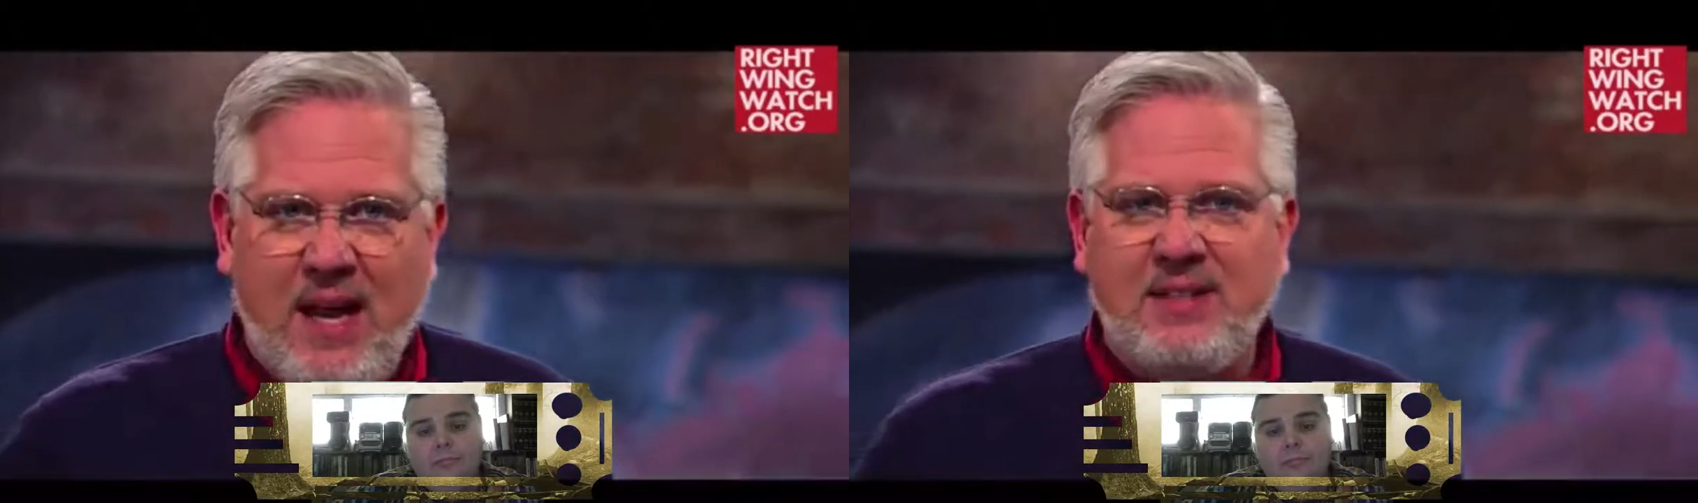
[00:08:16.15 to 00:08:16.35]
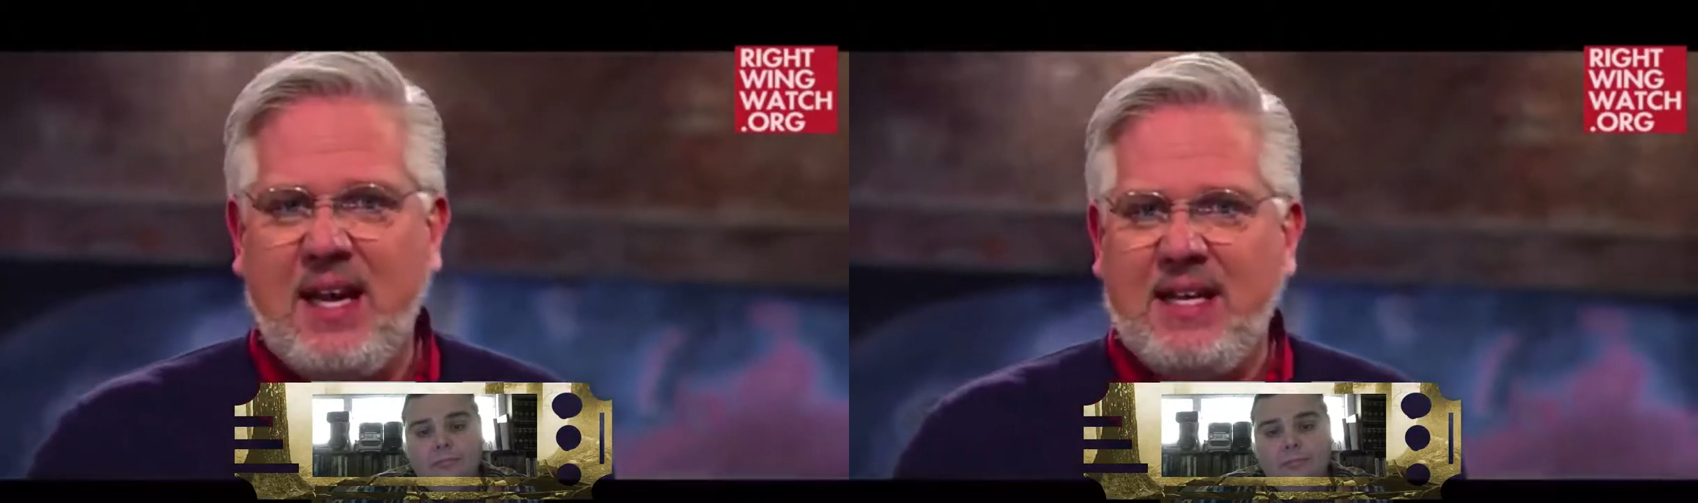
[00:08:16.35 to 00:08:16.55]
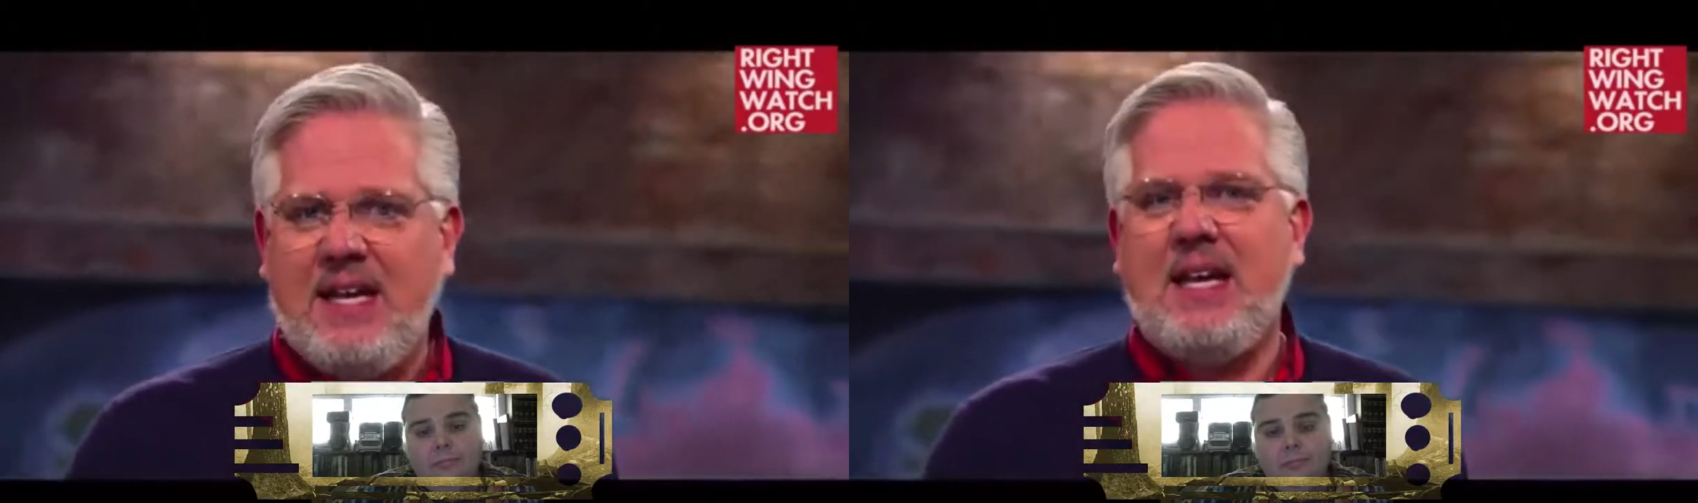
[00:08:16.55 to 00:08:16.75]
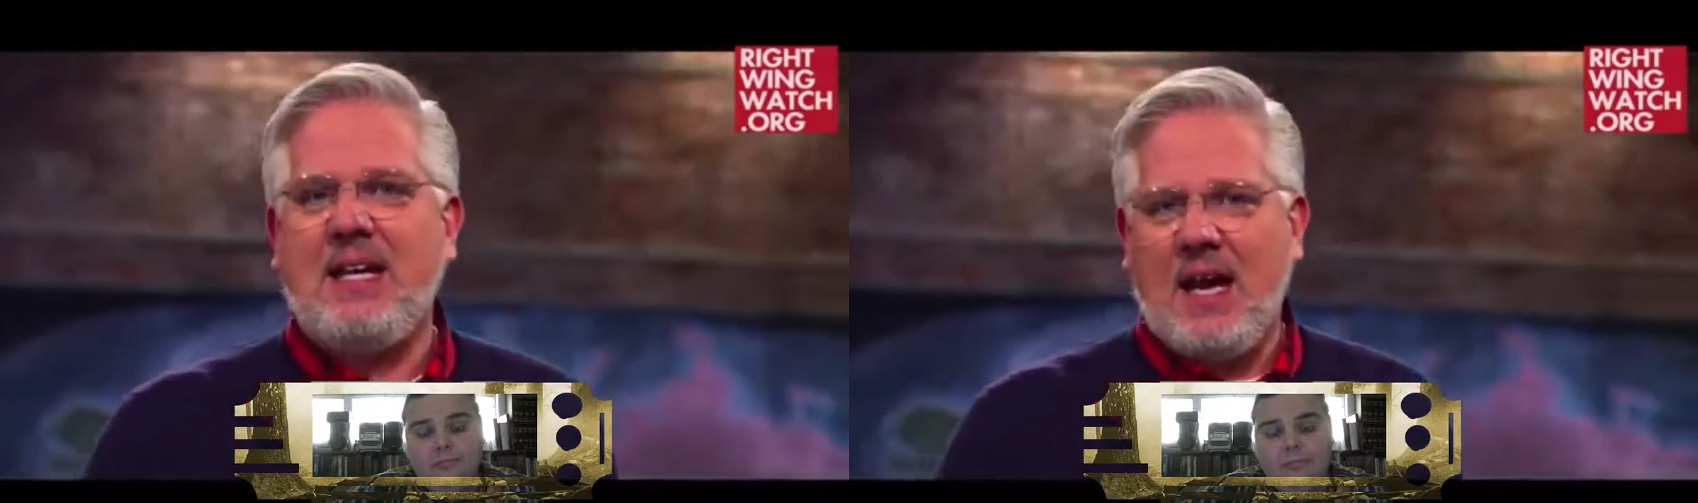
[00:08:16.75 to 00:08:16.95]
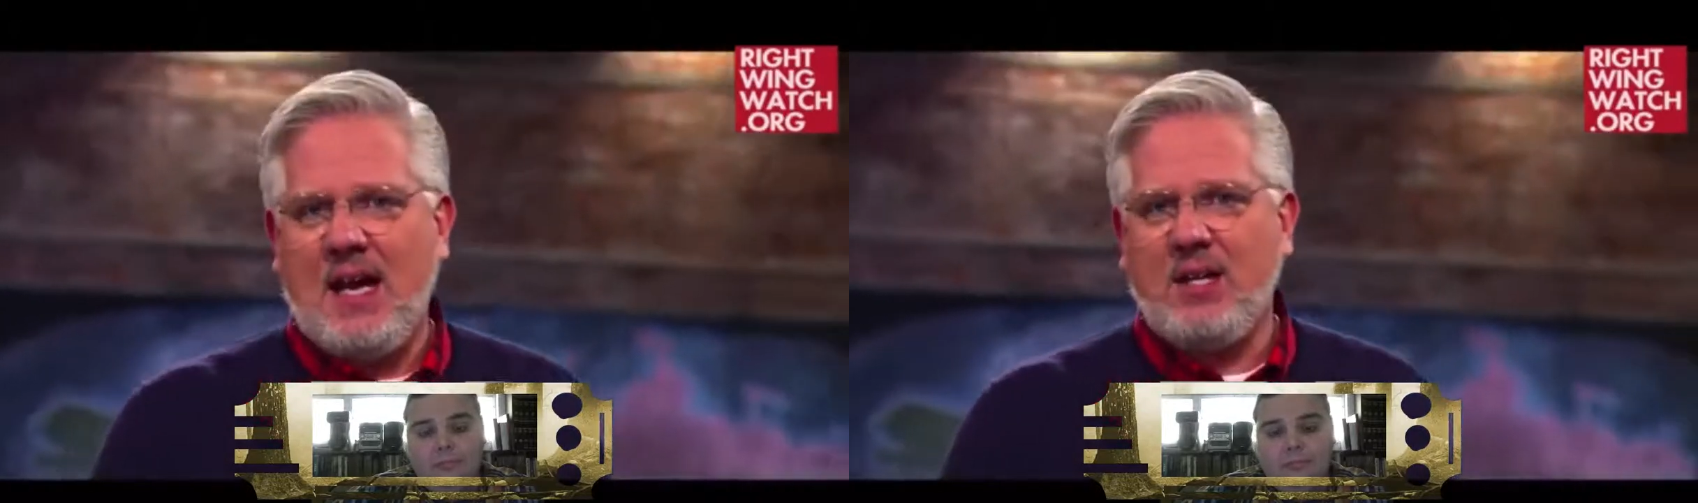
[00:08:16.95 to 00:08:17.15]
as a key
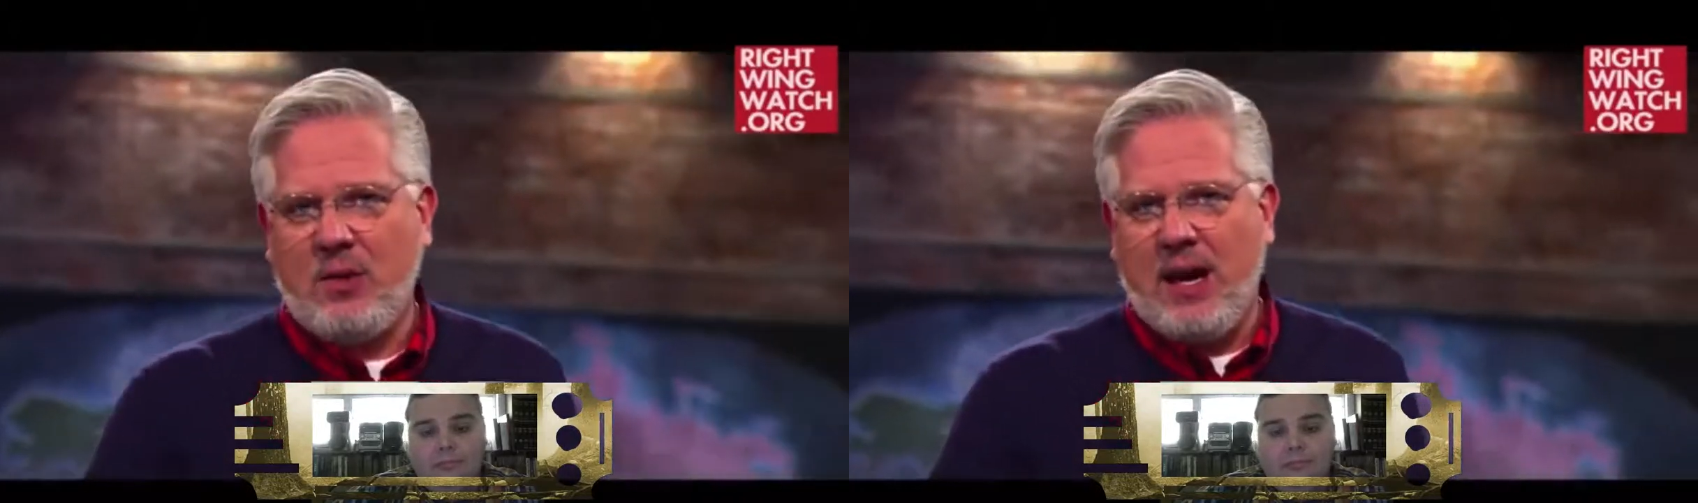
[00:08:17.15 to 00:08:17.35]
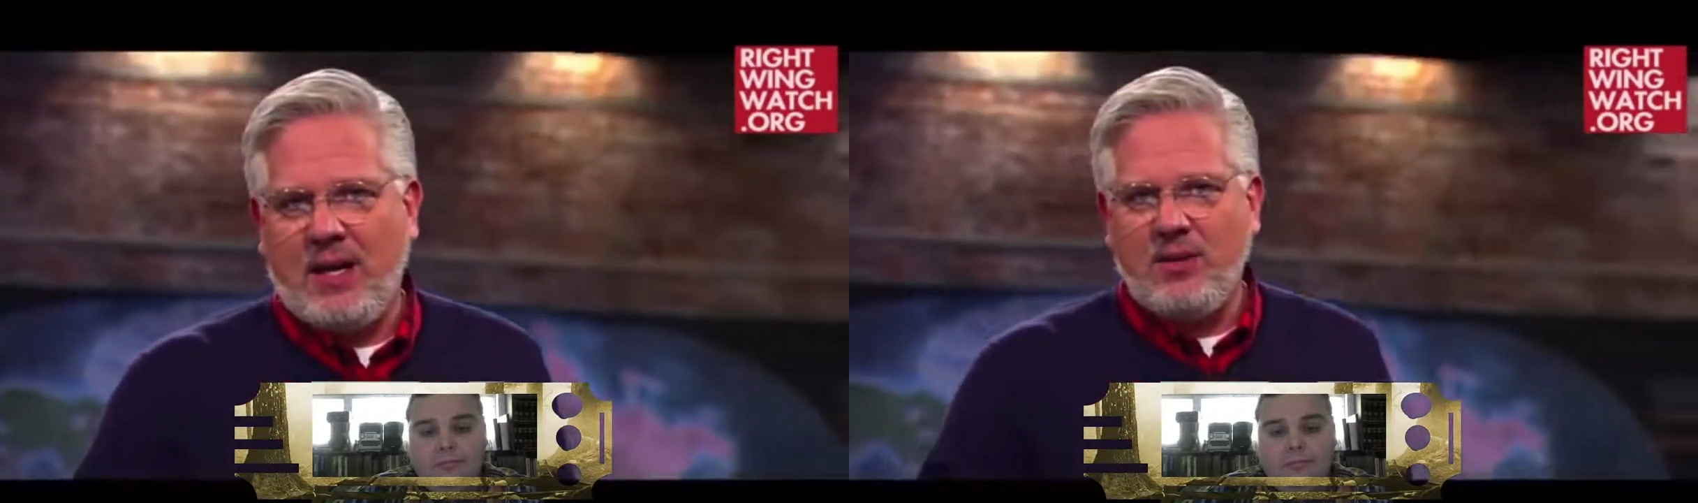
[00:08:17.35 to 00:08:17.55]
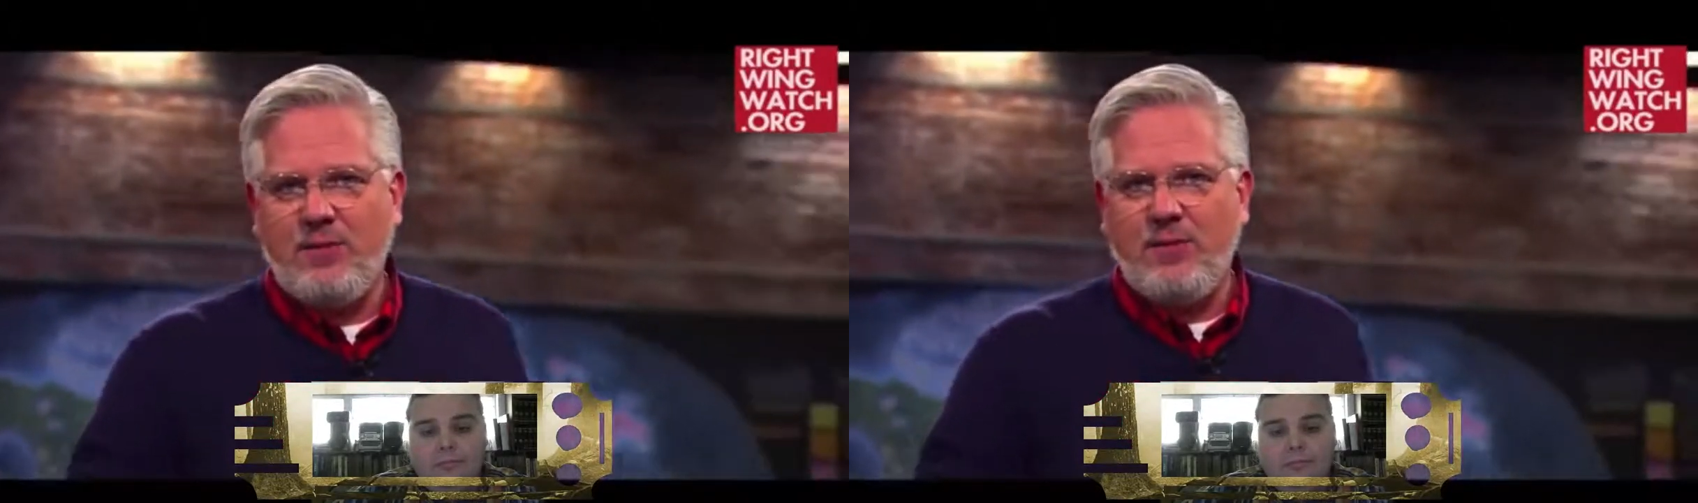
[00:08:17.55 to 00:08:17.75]
contractor